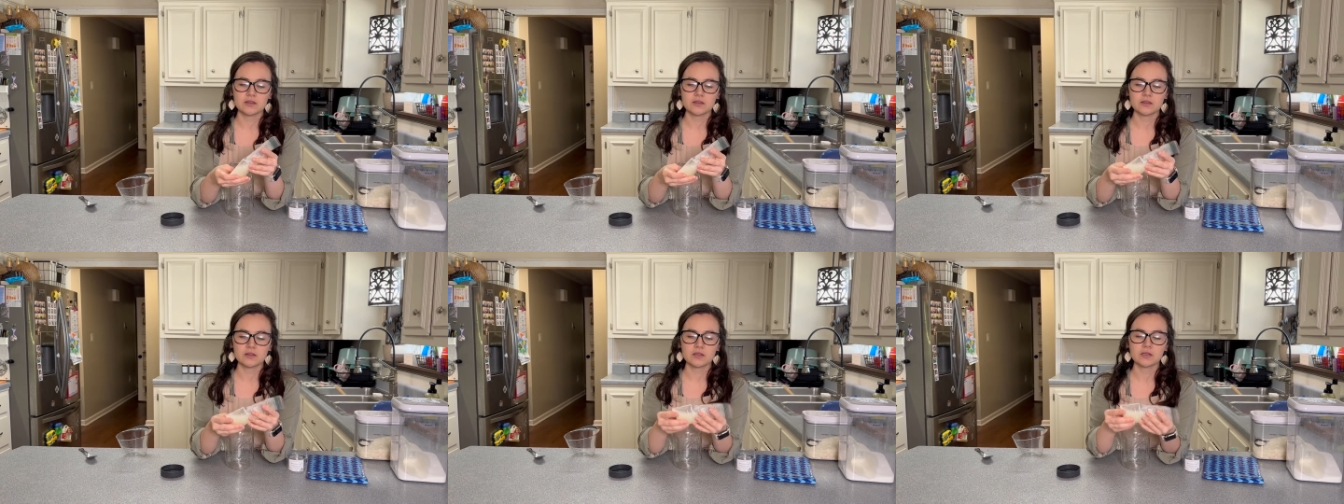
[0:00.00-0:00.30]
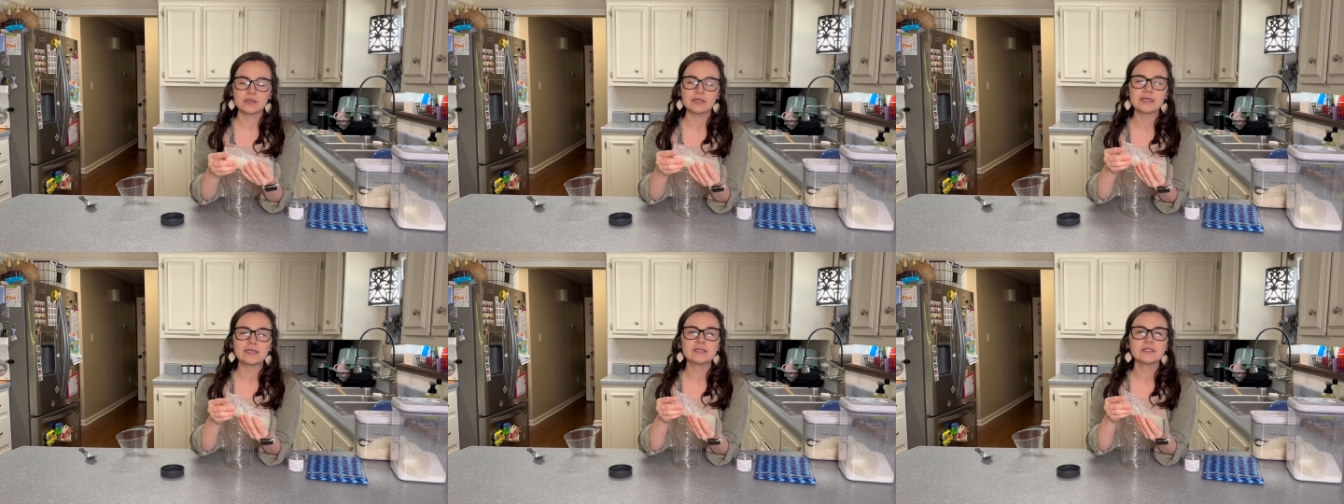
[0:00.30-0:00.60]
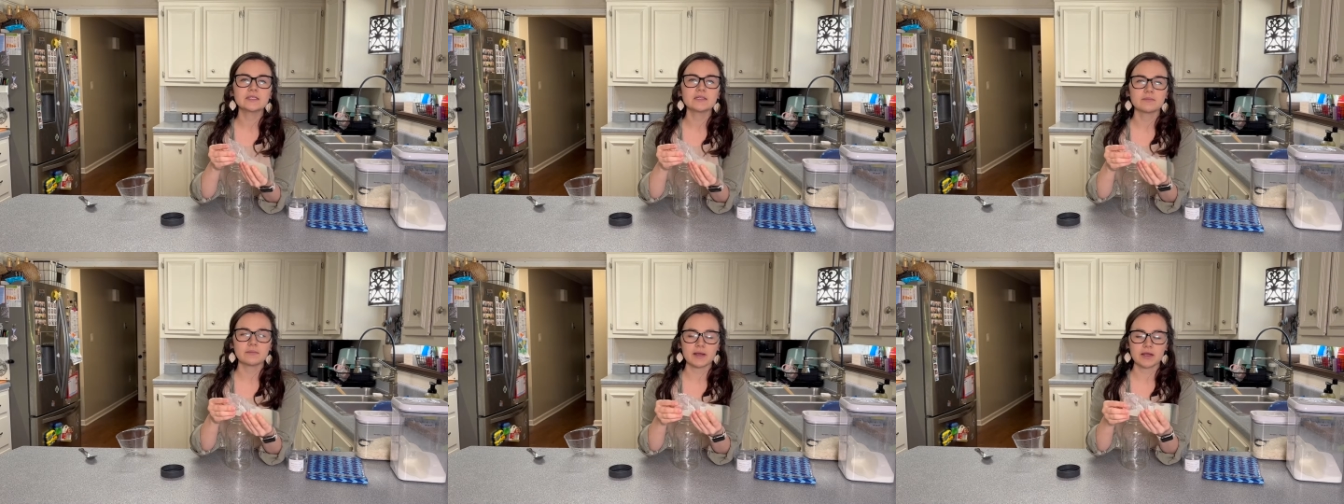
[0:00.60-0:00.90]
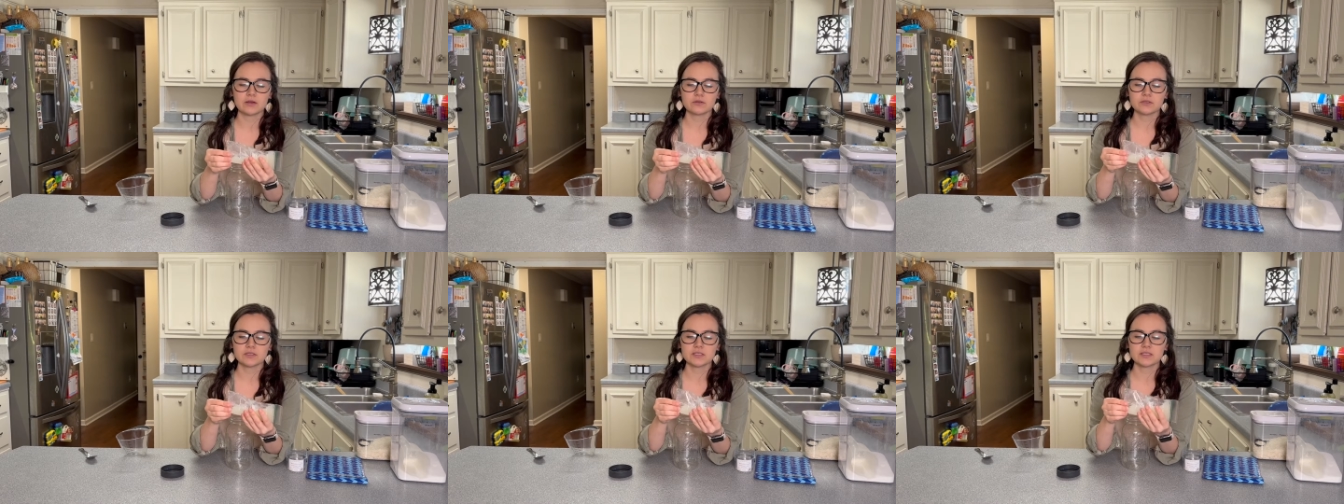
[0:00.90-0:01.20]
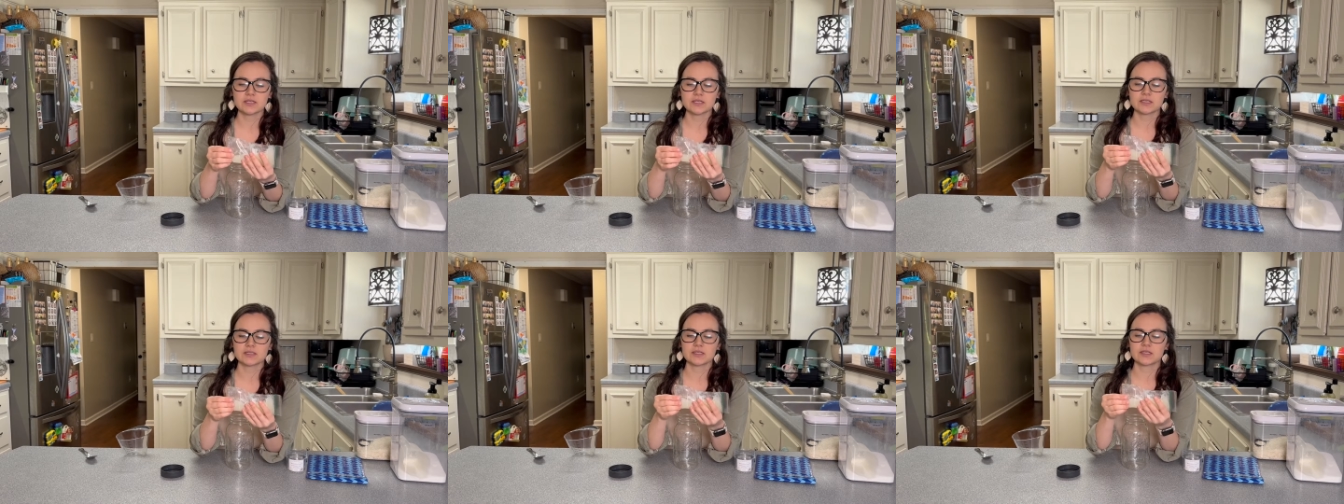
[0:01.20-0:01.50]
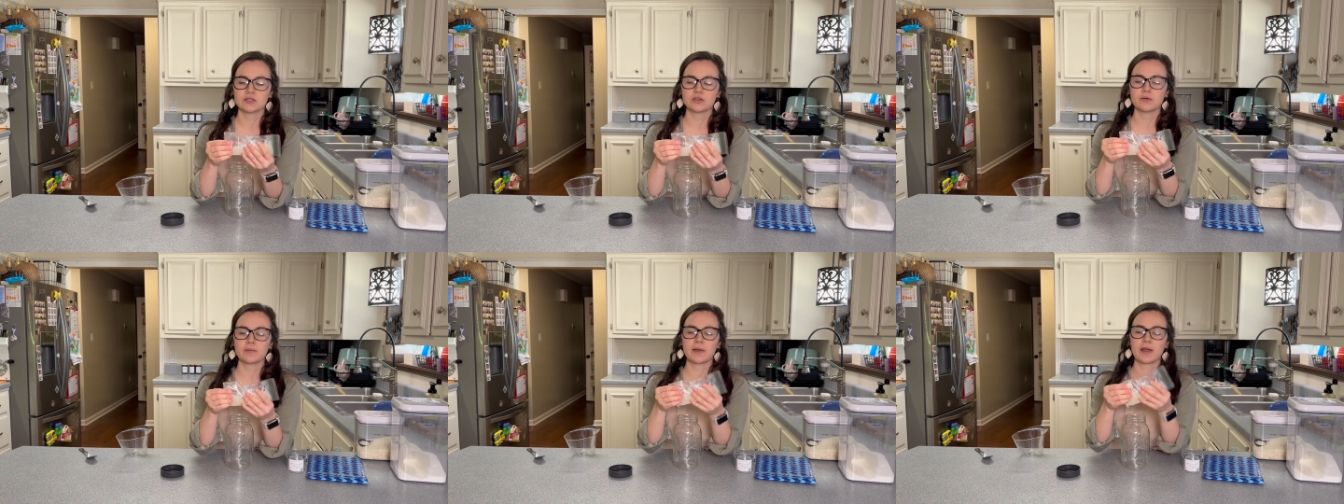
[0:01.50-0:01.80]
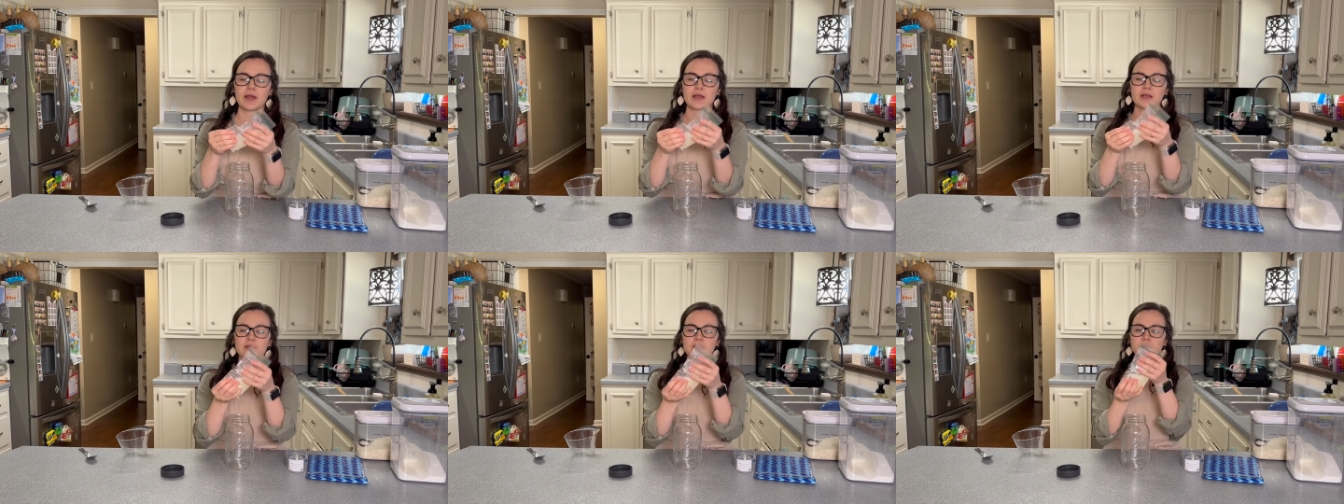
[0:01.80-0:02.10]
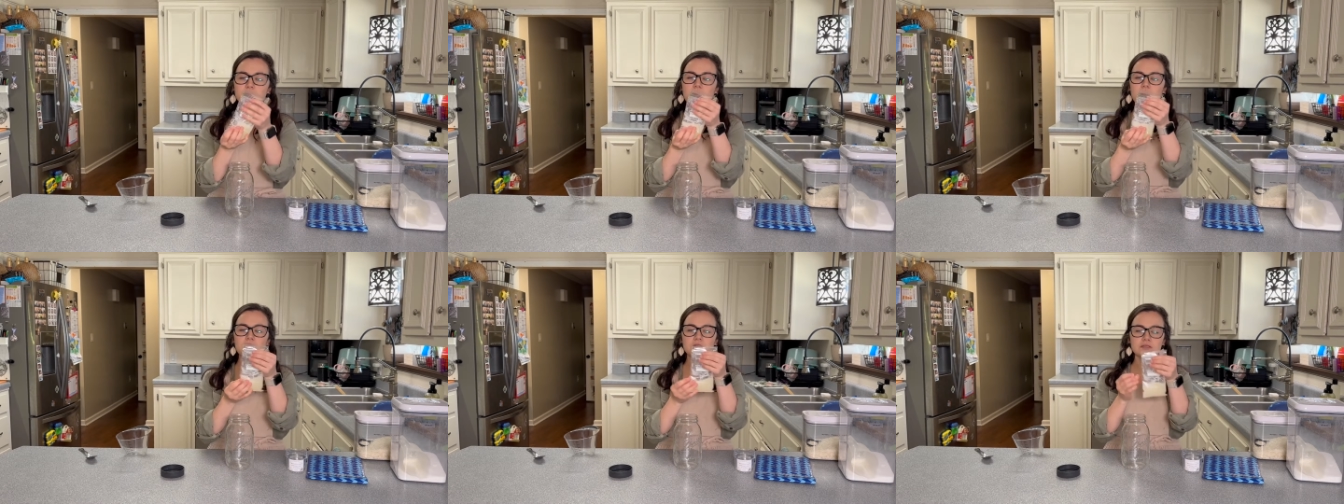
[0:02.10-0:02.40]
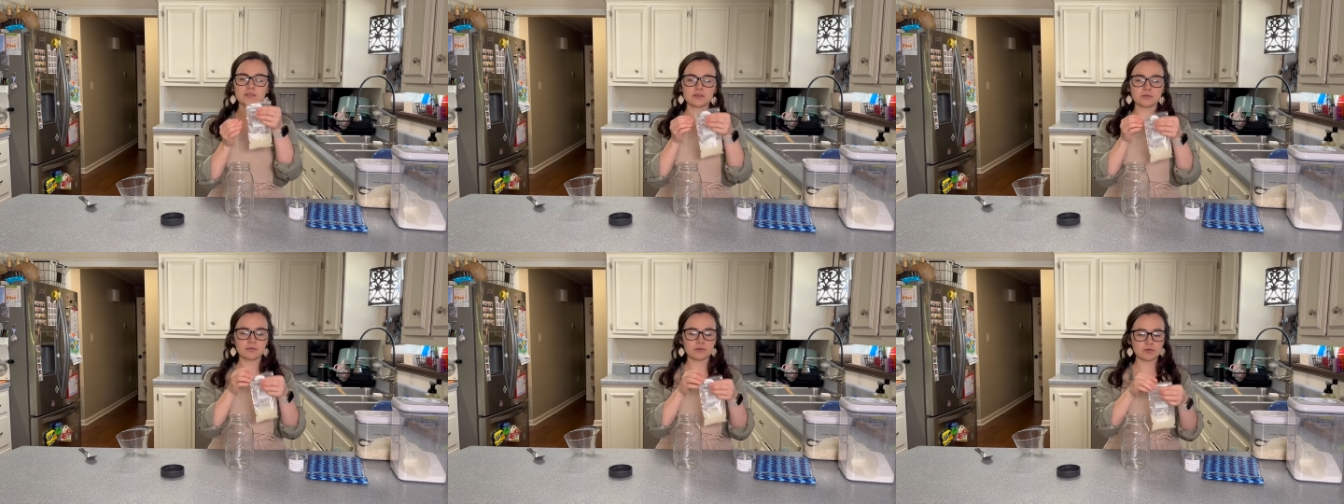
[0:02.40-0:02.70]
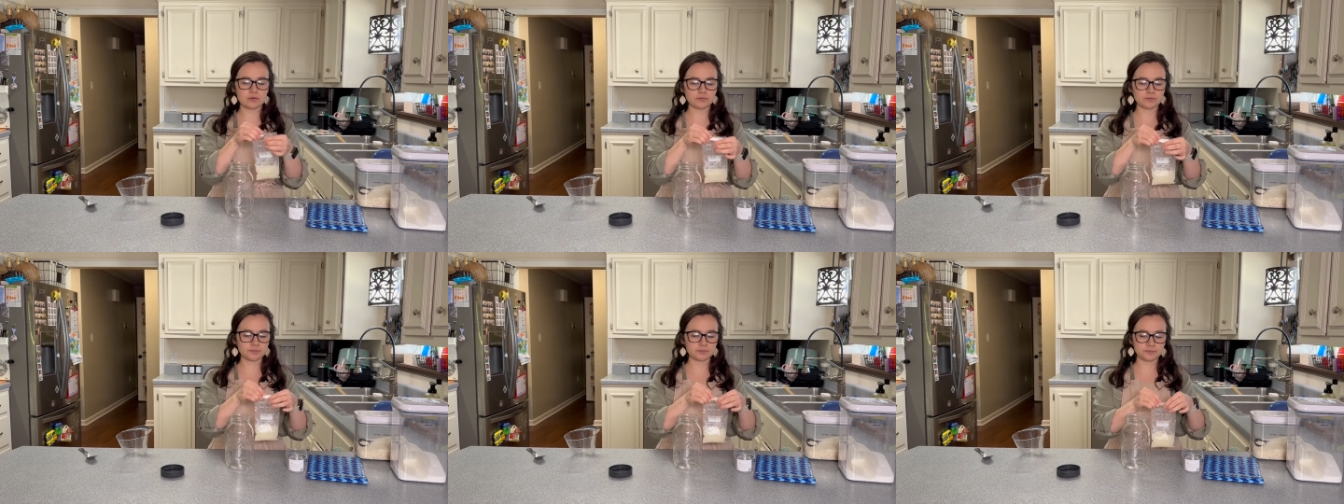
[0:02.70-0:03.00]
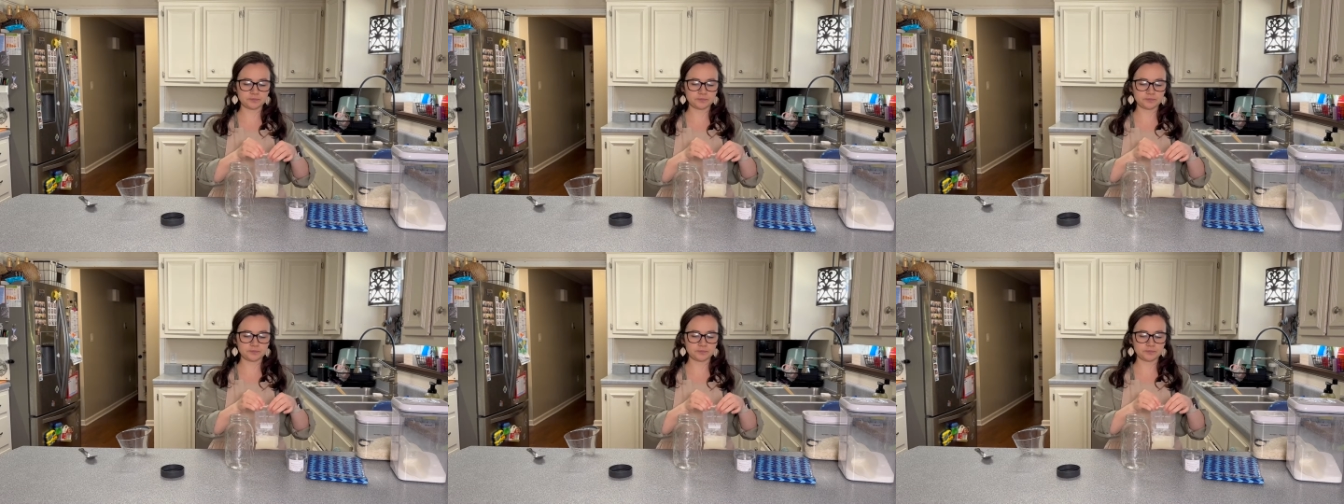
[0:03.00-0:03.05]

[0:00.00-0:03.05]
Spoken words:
the least amount sticks in your bag as possible.